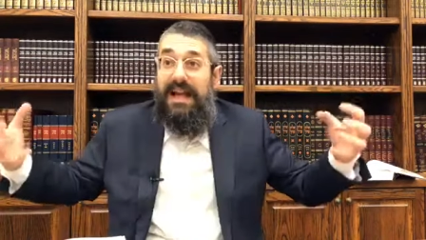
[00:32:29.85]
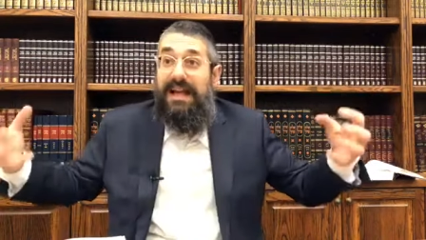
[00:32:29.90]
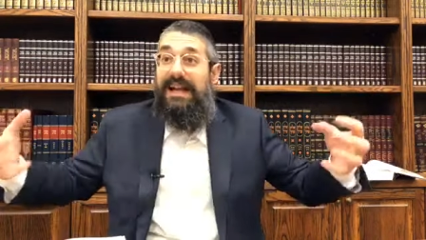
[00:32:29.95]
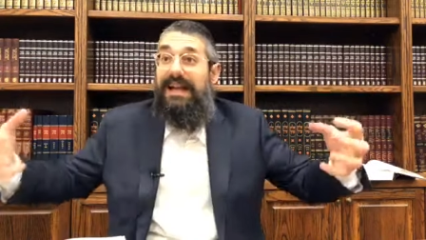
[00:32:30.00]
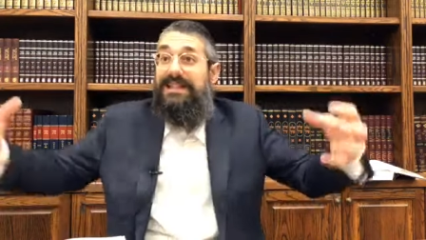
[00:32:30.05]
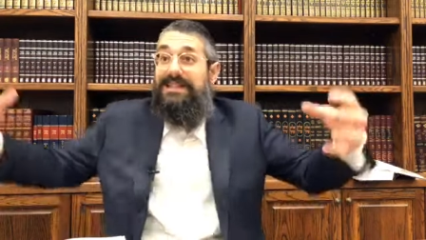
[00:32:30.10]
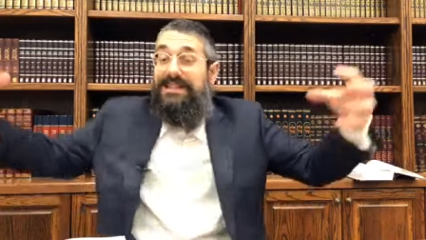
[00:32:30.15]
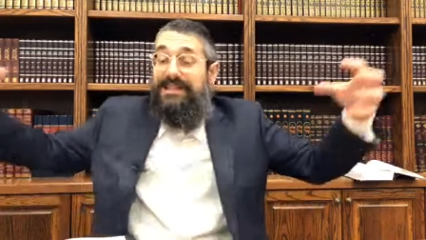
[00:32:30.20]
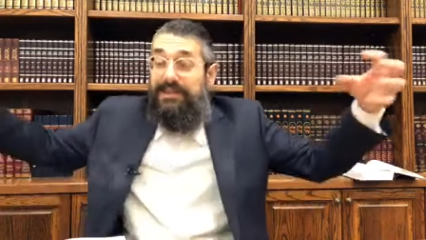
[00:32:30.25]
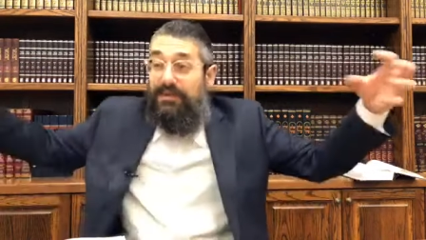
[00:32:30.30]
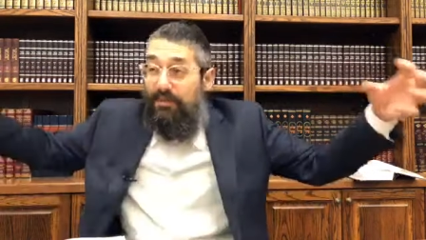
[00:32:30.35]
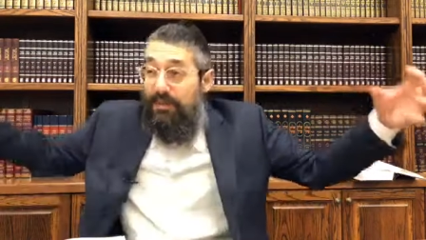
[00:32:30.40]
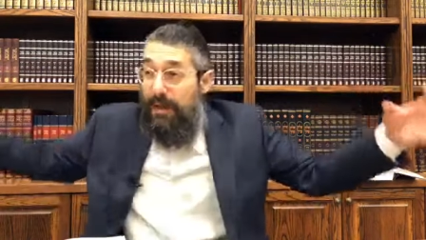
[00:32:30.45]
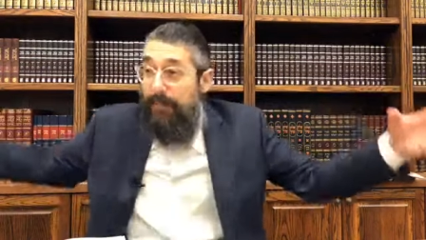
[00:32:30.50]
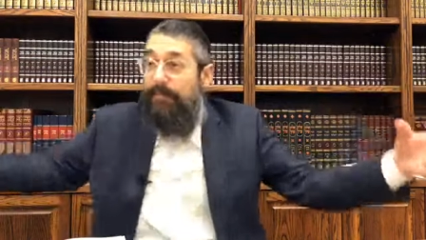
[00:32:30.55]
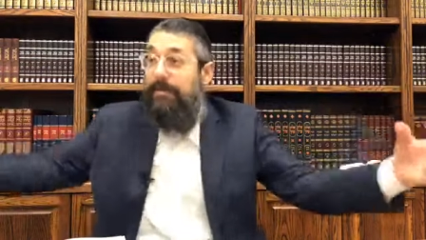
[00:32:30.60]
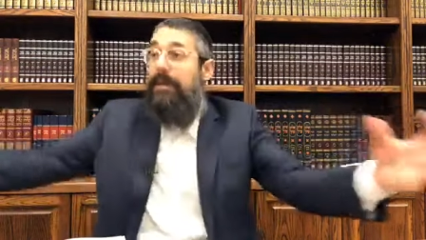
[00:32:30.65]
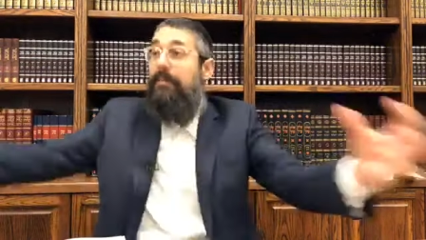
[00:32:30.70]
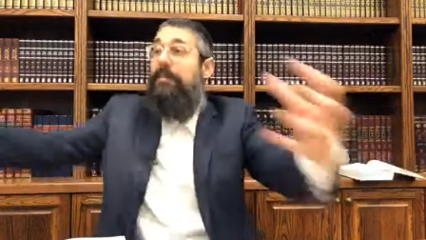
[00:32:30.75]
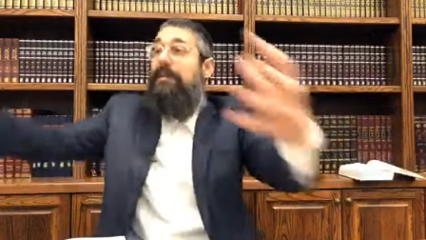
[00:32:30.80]
got
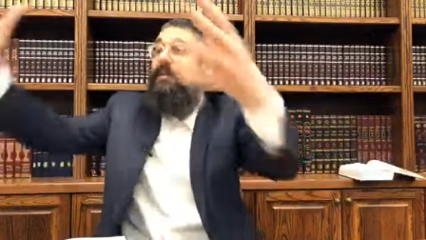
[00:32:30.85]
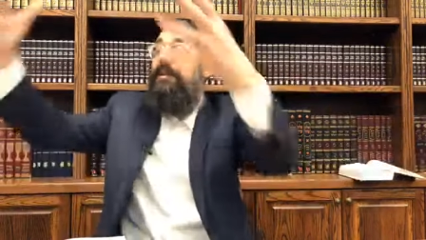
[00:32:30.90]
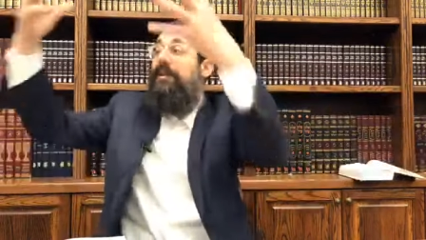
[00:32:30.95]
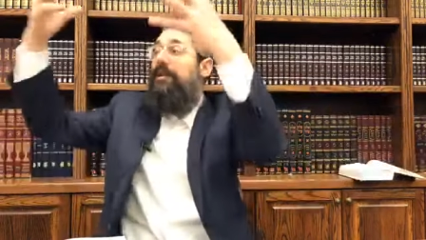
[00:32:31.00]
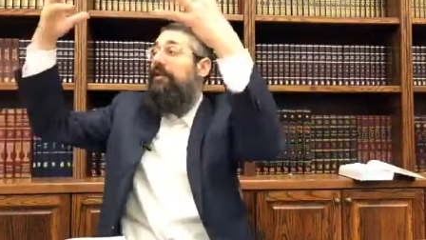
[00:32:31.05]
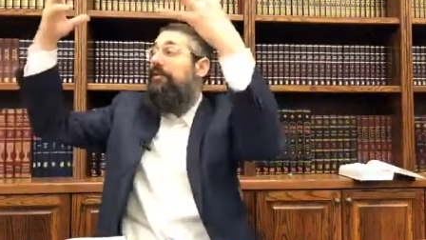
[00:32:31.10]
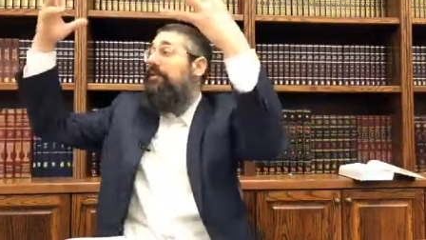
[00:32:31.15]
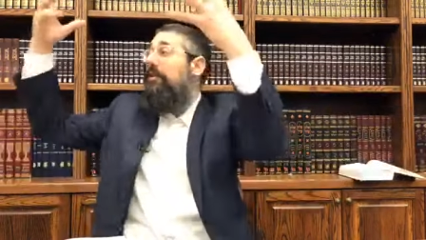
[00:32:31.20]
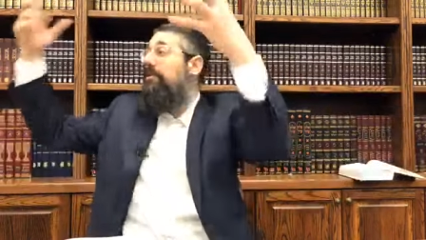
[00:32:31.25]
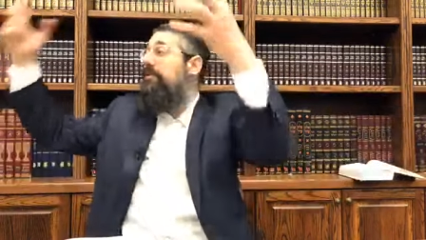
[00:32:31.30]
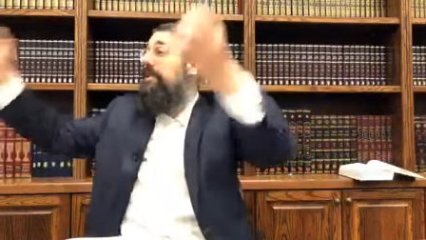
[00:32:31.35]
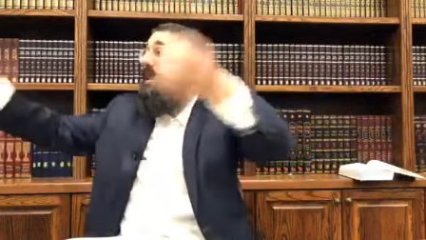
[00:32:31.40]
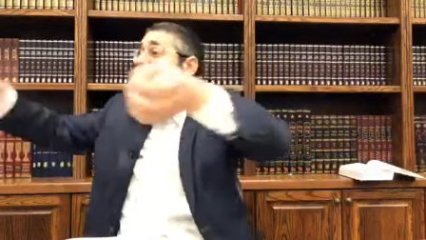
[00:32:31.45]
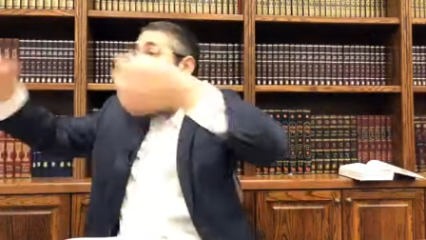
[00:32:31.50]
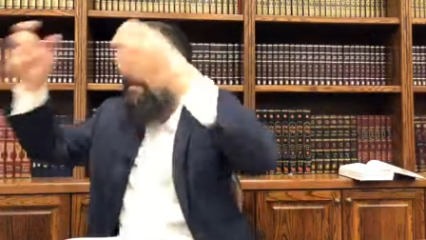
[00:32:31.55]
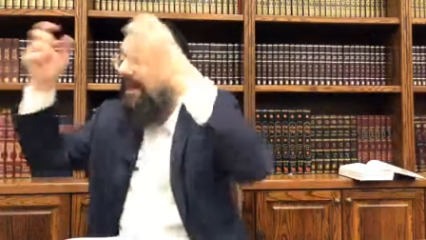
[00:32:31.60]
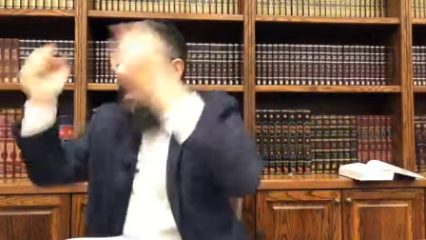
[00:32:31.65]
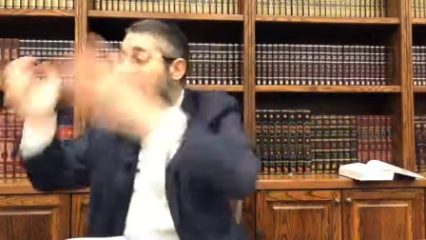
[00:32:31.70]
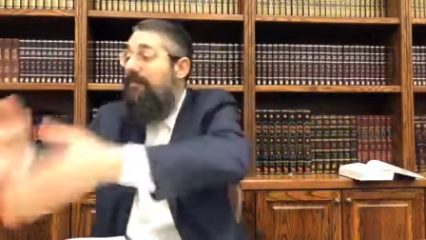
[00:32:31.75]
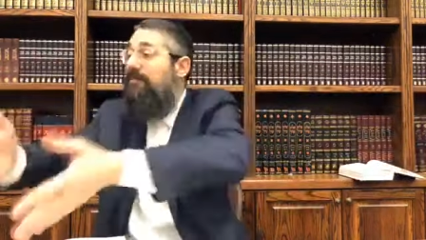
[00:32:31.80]
swept up into the Ketores. They
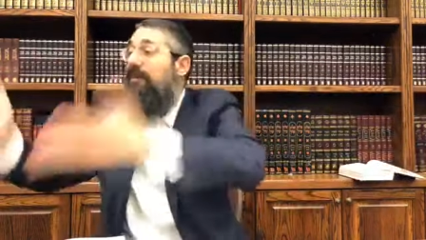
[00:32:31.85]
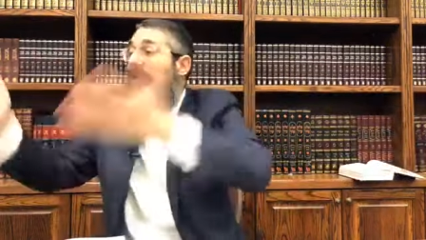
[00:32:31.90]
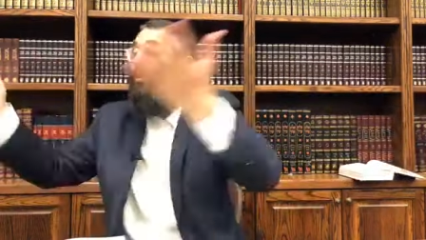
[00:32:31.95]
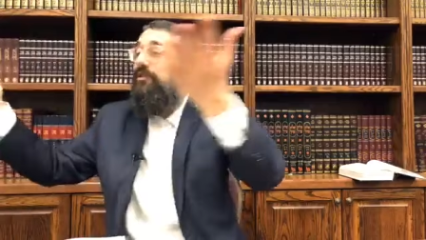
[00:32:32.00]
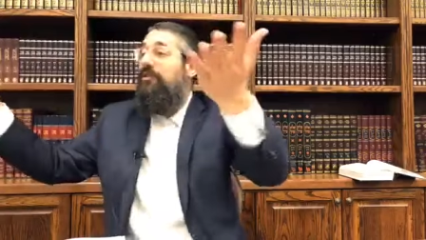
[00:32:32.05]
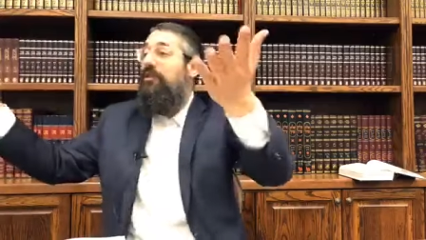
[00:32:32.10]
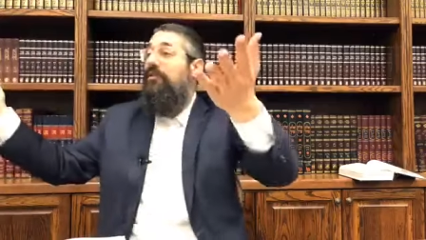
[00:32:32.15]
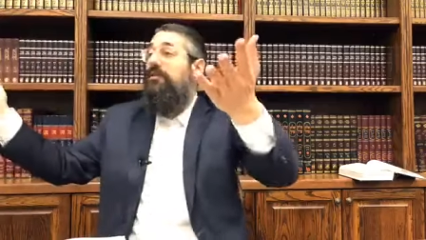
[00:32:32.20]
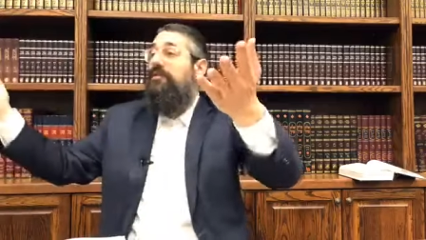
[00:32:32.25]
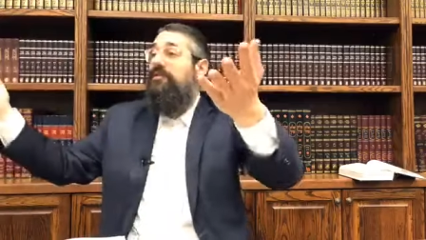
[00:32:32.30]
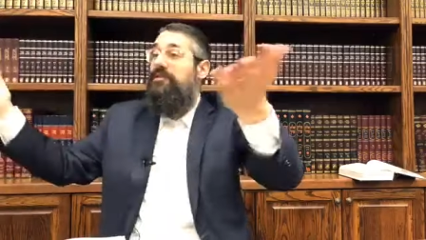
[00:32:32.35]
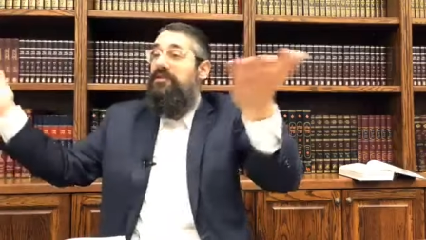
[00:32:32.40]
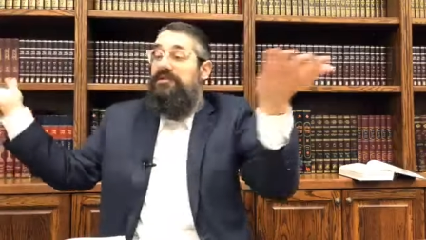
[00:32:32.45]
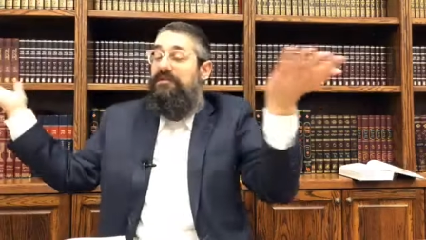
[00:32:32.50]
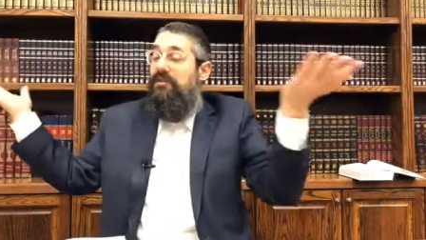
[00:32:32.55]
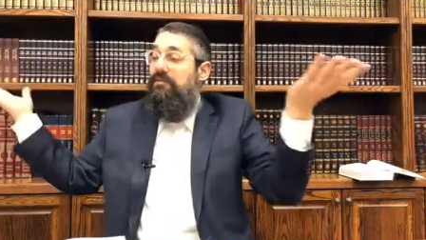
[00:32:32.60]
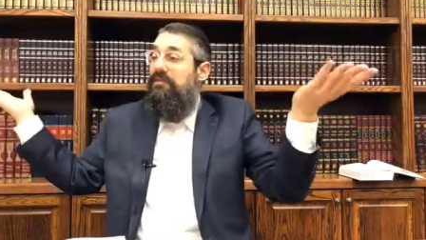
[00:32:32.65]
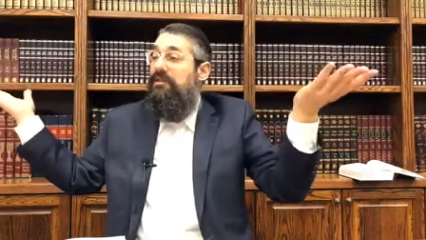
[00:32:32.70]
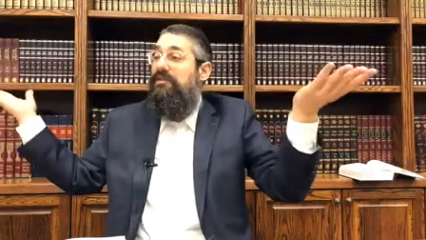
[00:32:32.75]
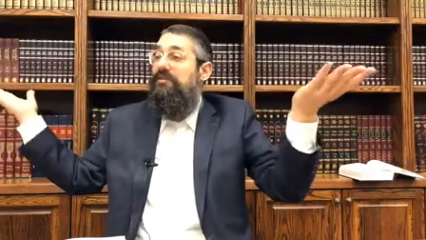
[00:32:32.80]
became the Ketores.
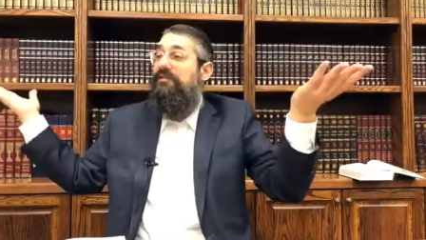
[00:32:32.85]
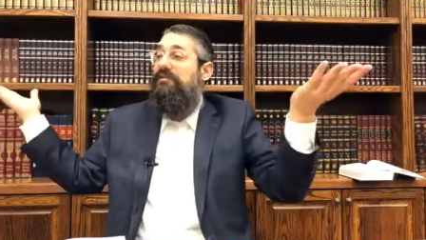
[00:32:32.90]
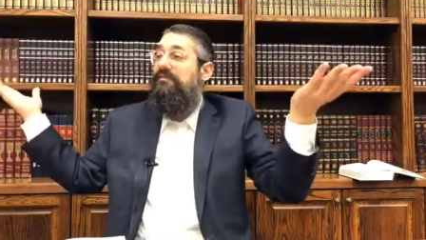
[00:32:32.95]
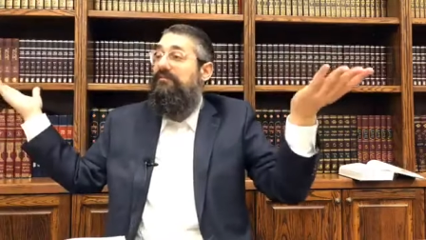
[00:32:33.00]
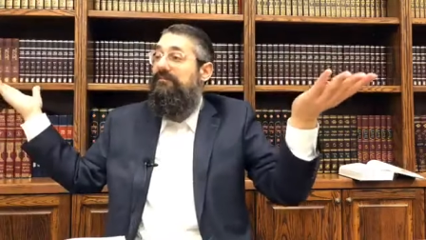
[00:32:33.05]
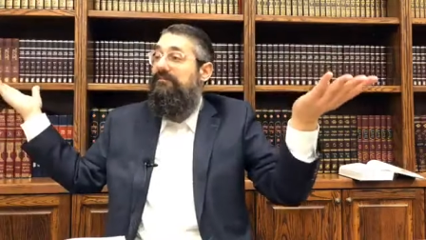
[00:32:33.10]
No good.